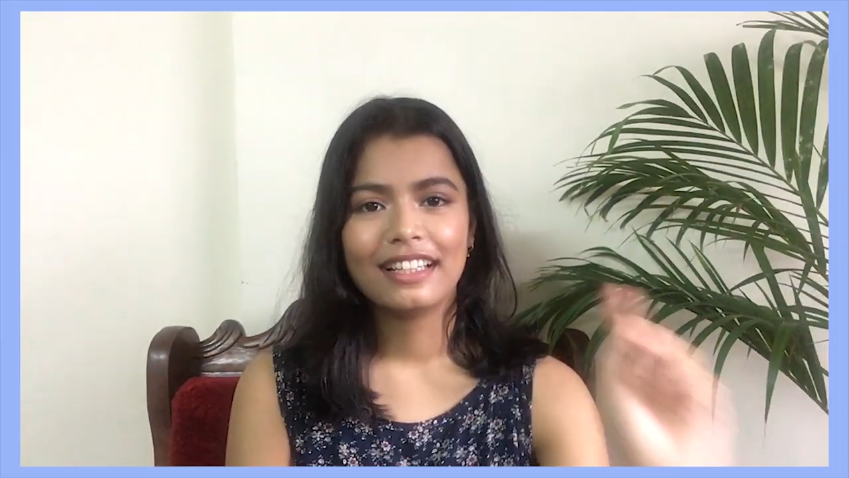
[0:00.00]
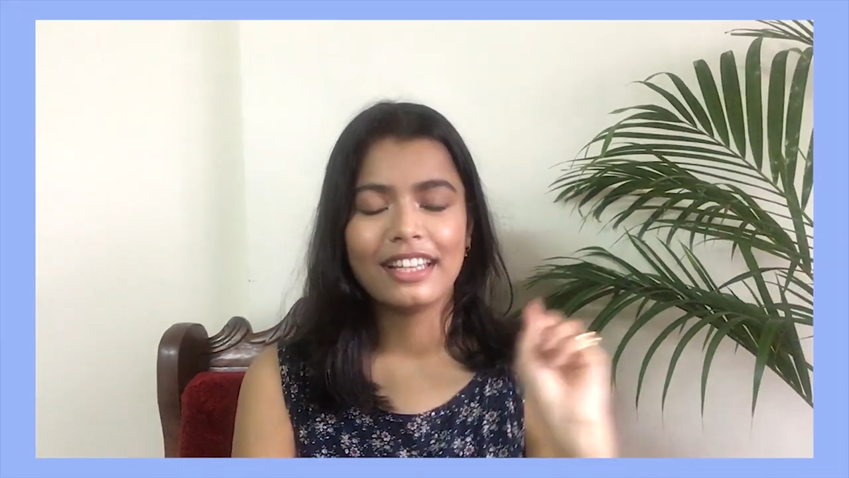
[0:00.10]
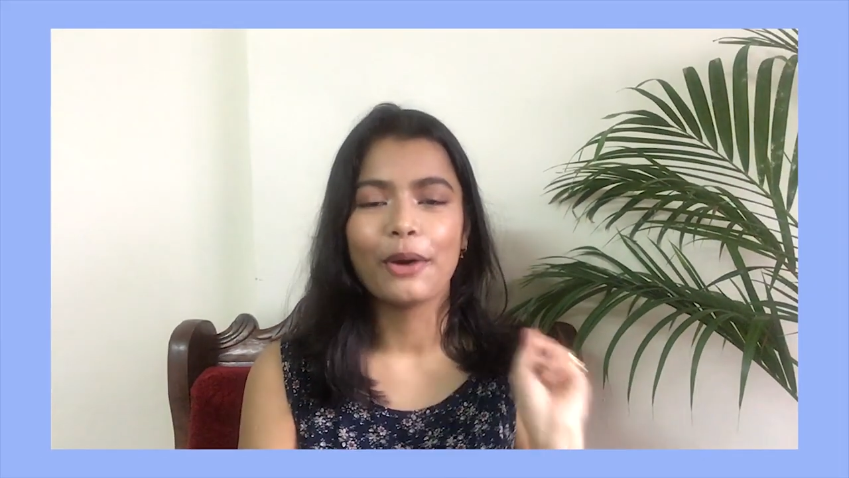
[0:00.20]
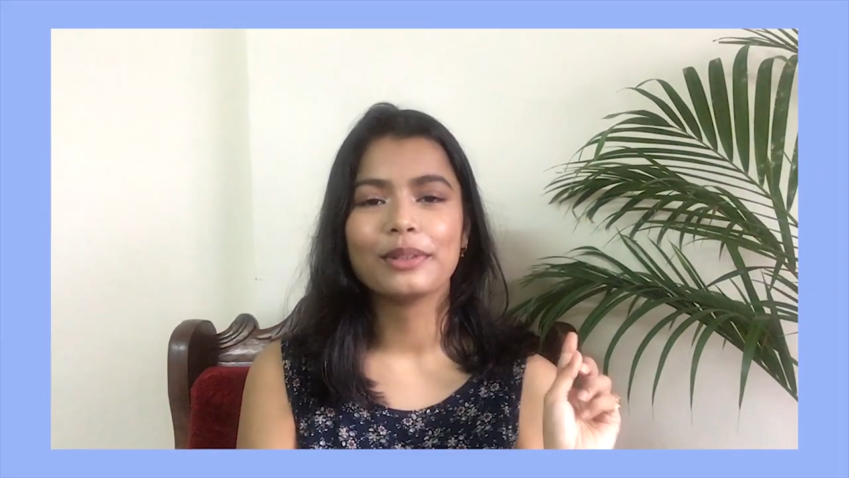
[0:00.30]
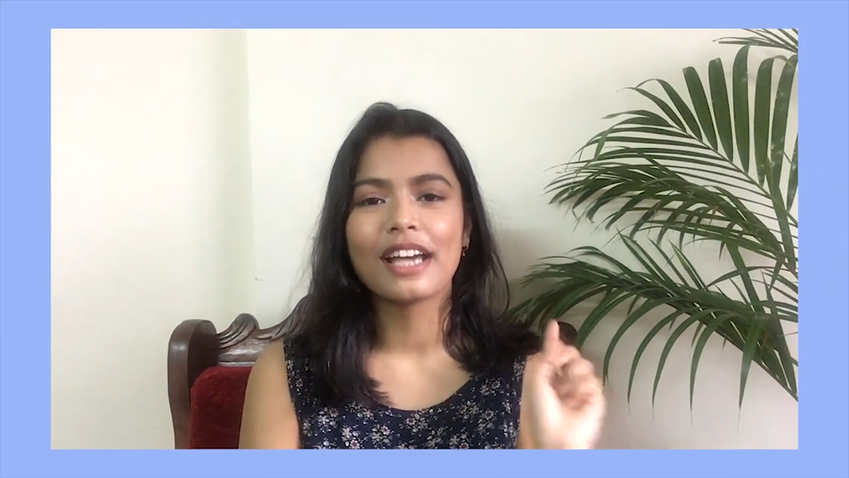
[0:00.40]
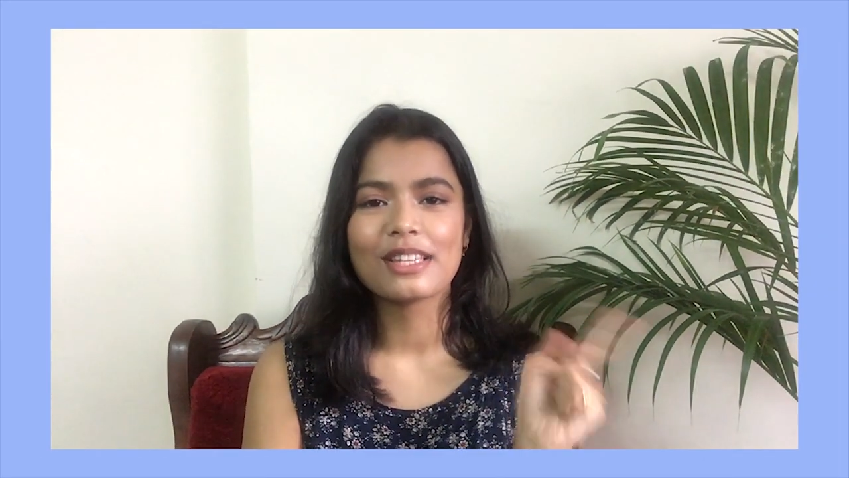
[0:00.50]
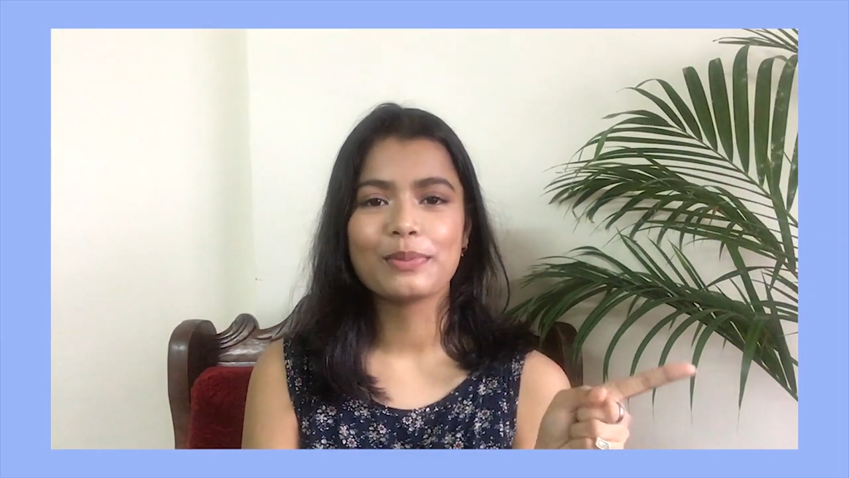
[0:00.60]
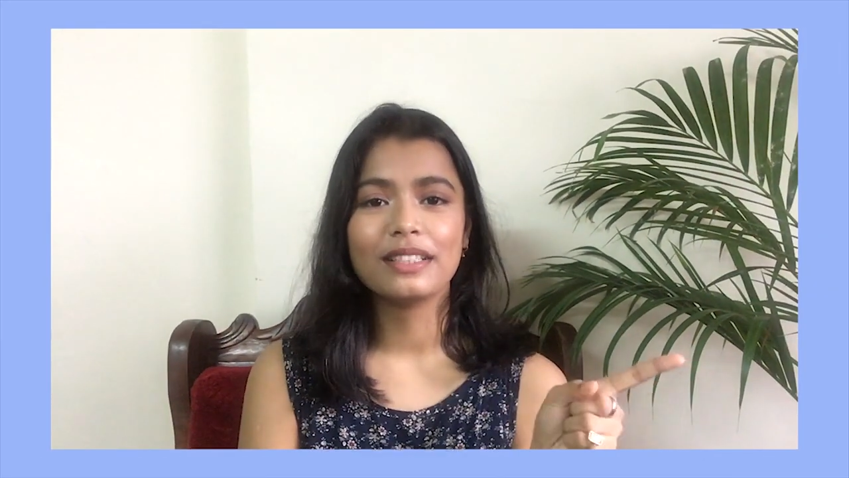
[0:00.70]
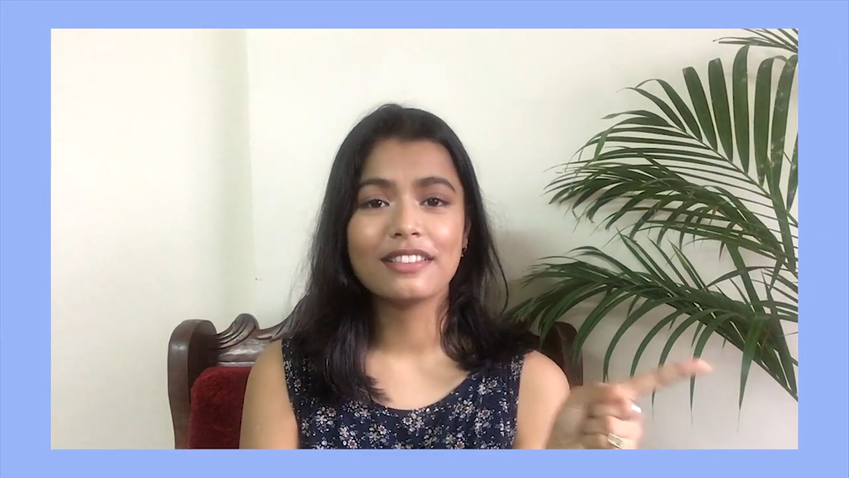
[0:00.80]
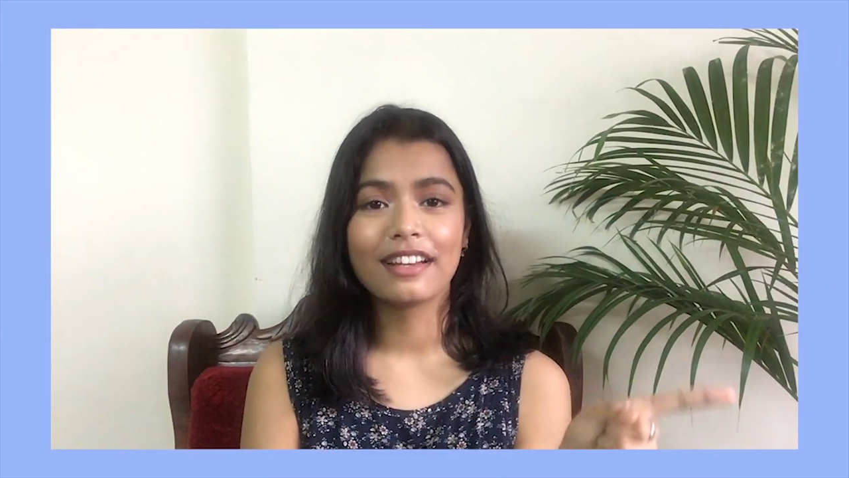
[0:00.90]
Now it has
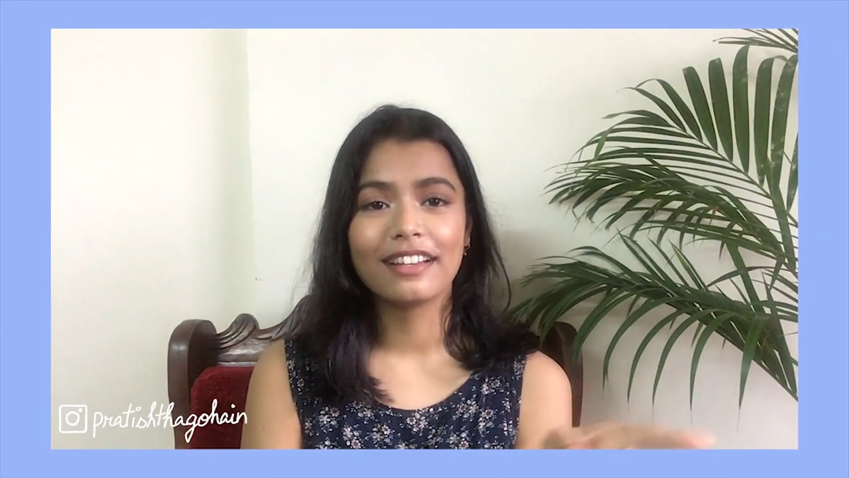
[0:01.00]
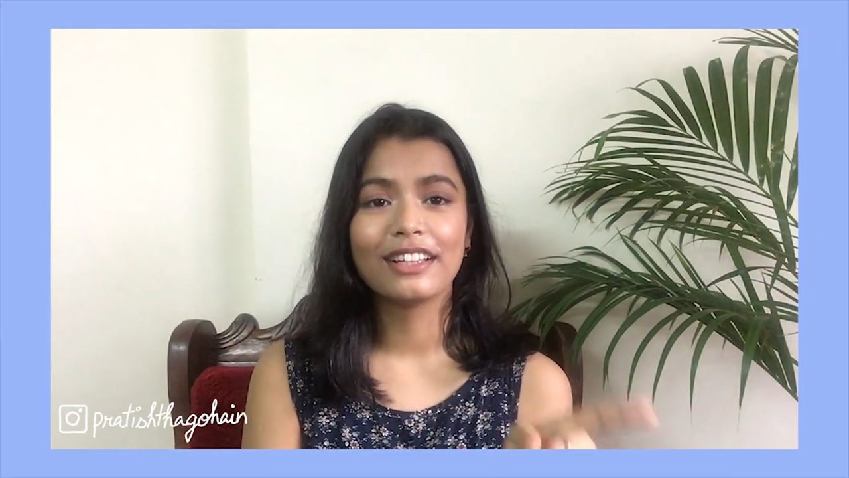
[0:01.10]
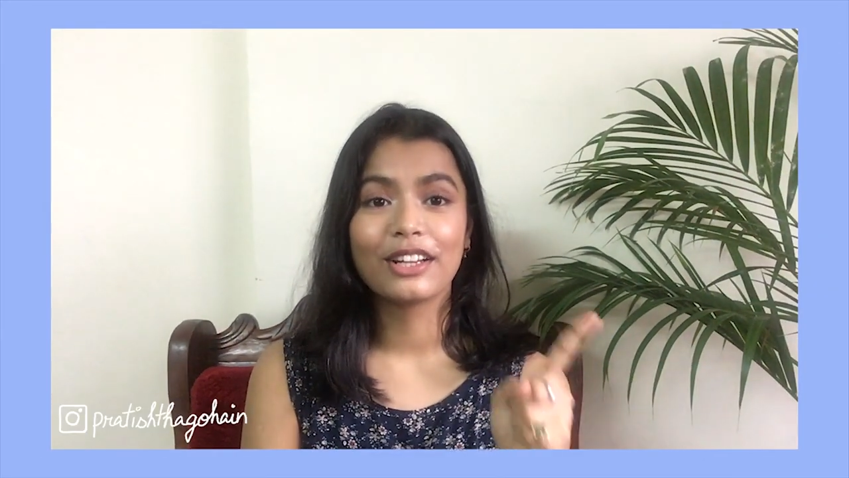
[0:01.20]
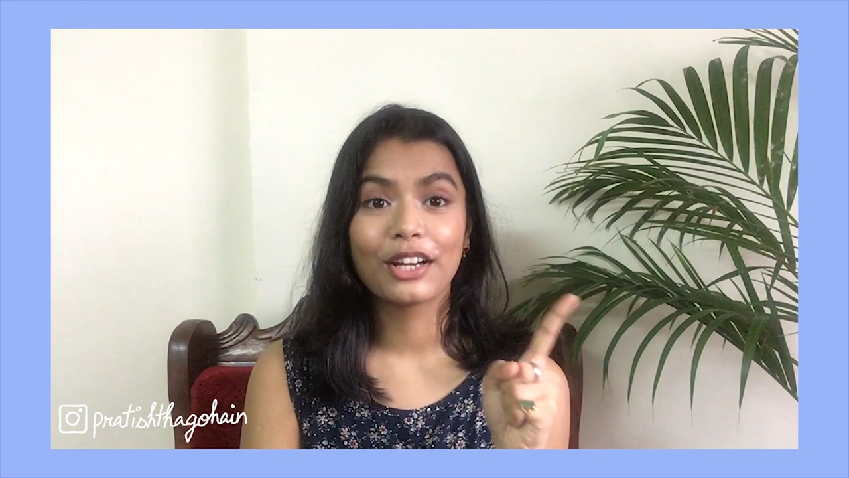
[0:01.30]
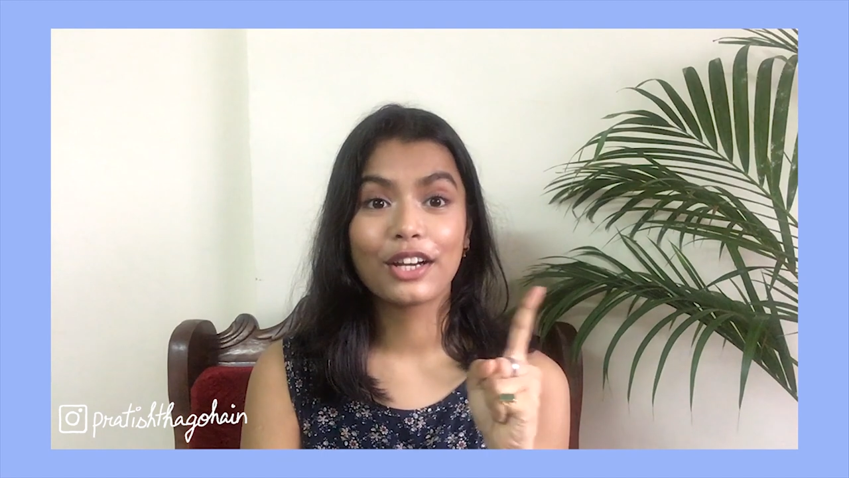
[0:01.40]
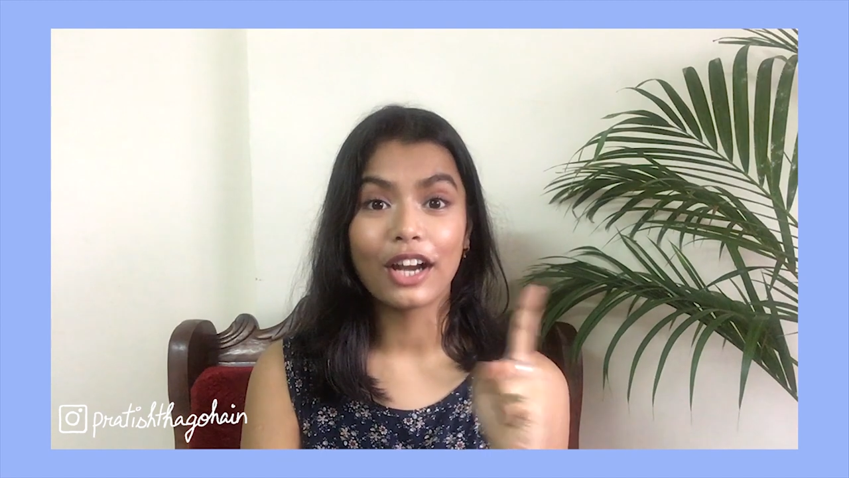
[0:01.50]
been raining